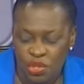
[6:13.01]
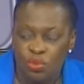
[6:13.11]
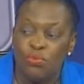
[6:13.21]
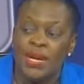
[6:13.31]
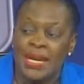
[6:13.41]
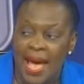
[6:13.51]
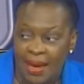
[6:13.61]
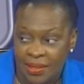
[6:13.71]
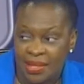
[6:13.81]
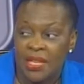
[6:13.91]
to
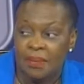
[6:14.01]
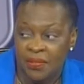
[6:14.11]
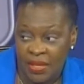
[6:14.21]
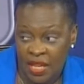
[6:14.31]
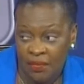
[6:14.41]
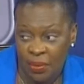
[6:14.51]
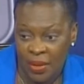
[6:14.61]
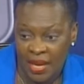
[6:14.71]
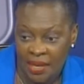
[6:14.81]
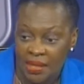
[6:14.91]
relax some of the
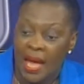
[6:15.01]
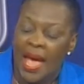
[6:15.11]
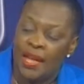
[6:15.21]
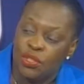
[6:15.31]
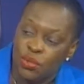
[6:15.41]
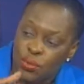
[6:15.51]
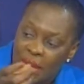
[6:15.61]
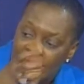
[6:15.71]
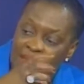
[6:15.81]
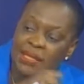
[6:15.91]
giveaways and to
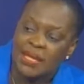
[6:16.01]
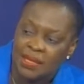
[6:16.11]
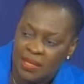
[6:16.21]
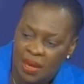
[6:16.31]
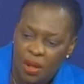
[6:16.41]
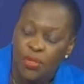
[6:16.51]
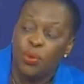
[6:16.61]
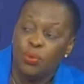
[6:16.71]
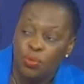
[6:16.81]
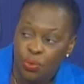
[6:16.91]
assist
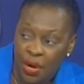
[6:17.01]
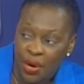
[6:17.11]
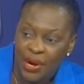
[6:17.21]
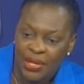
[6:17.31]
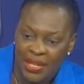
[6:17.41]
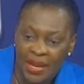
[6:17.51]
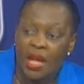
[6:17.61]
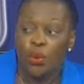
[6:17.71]
those who are hurting.